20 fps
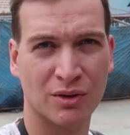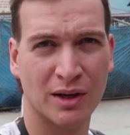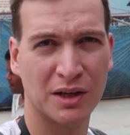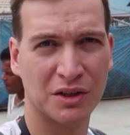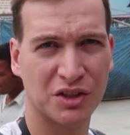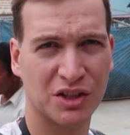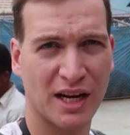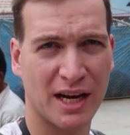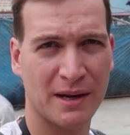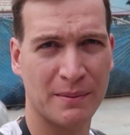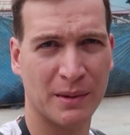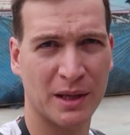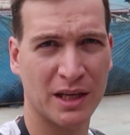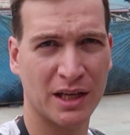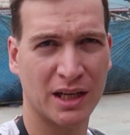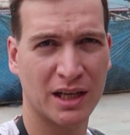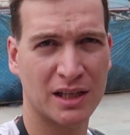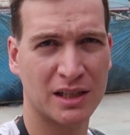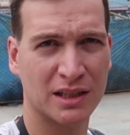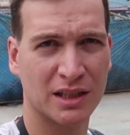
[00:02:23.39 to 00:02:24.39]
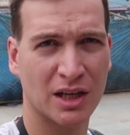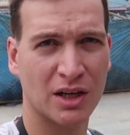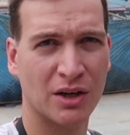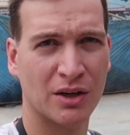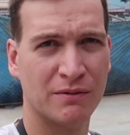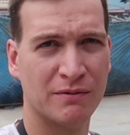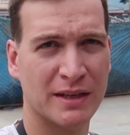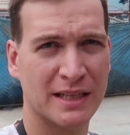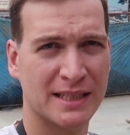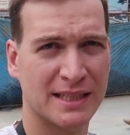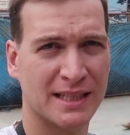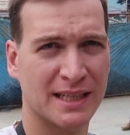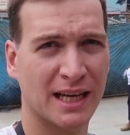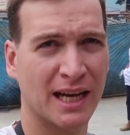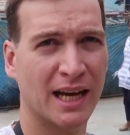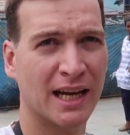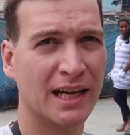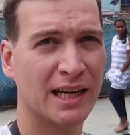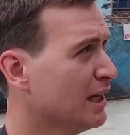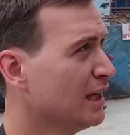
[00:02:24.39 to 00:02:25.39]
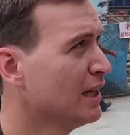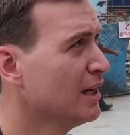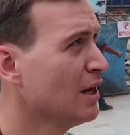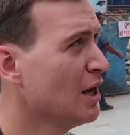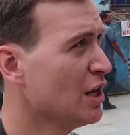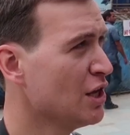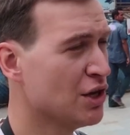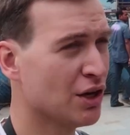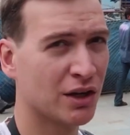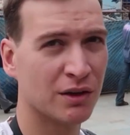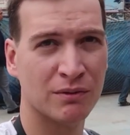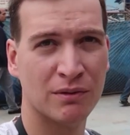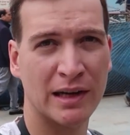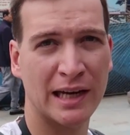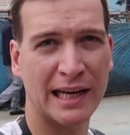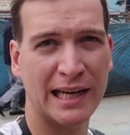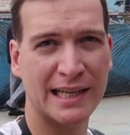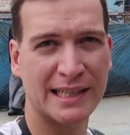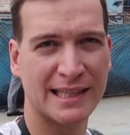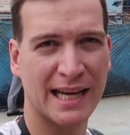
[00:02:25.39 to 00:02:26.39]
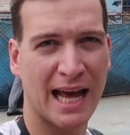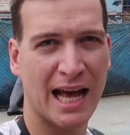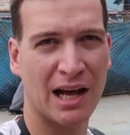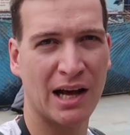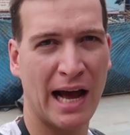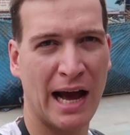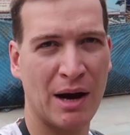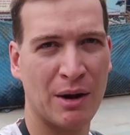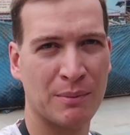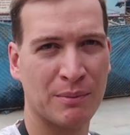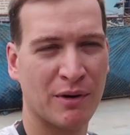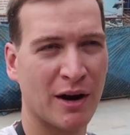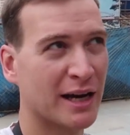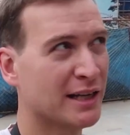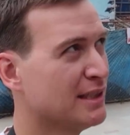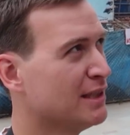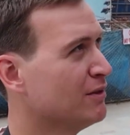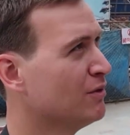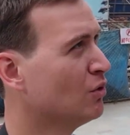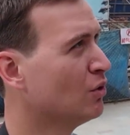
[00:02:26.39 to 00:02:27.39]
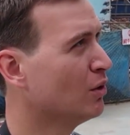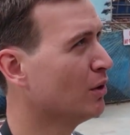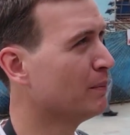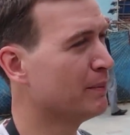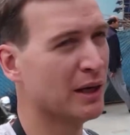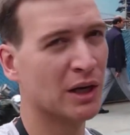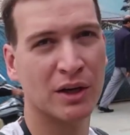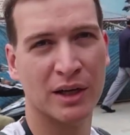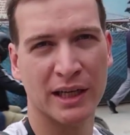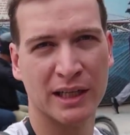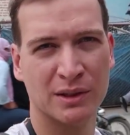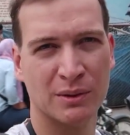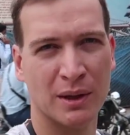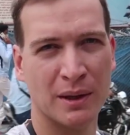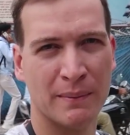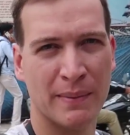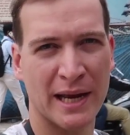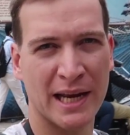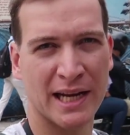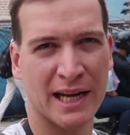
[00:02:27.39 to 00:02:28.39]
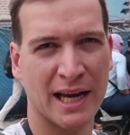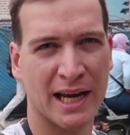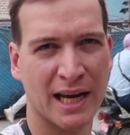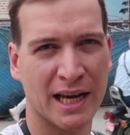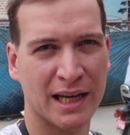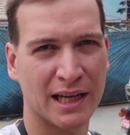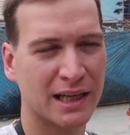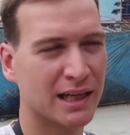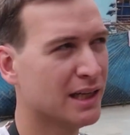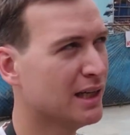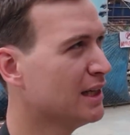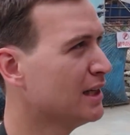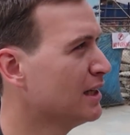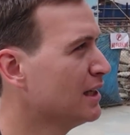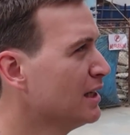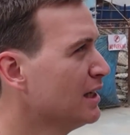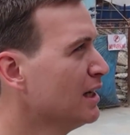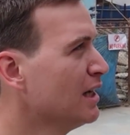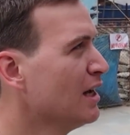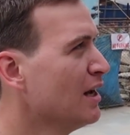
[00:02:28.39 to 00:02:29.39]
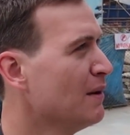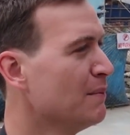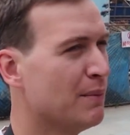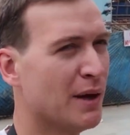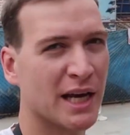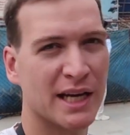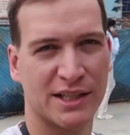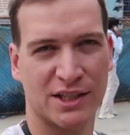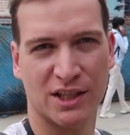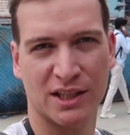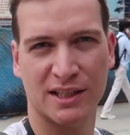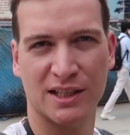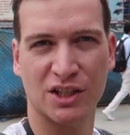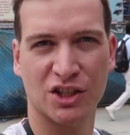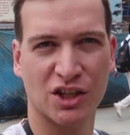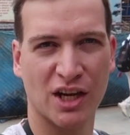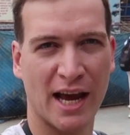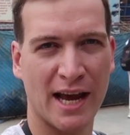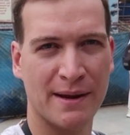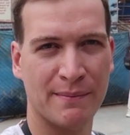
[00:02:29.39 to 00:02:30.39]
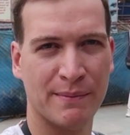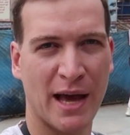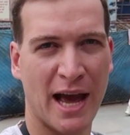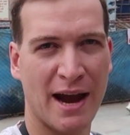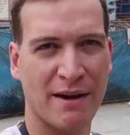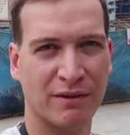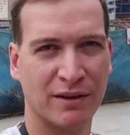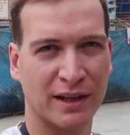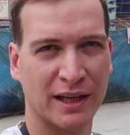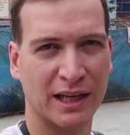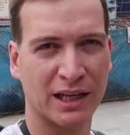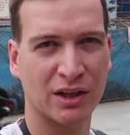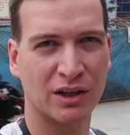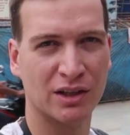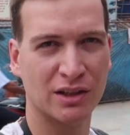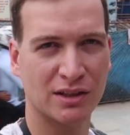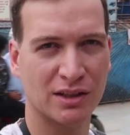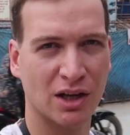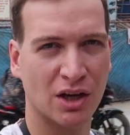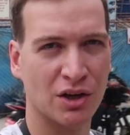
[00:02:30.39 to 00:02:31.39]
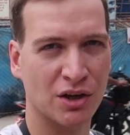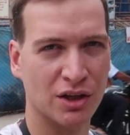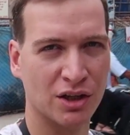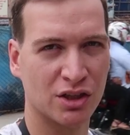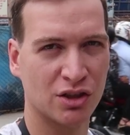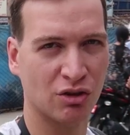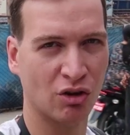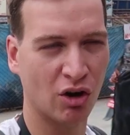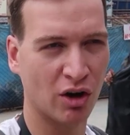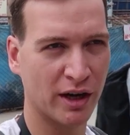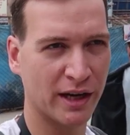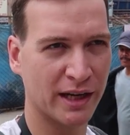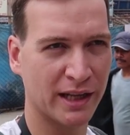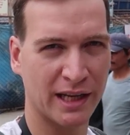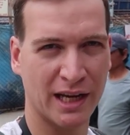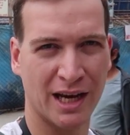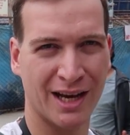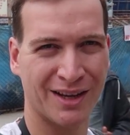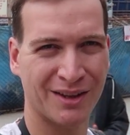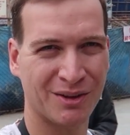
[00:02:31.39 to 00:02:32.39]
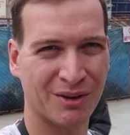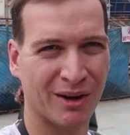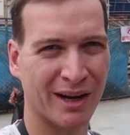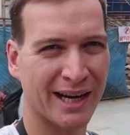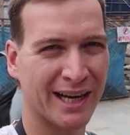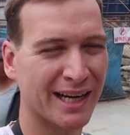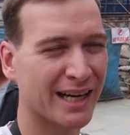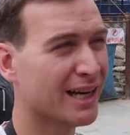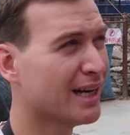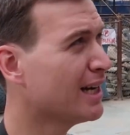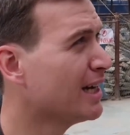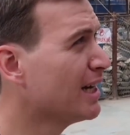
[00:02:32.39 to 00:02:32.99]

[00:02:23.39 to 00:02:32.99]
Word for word: a real shame that you can't go and visit it. You can really tell how impressive all the buildings that have been here, but it's just a shame that everything got so destroyed in the earthquake.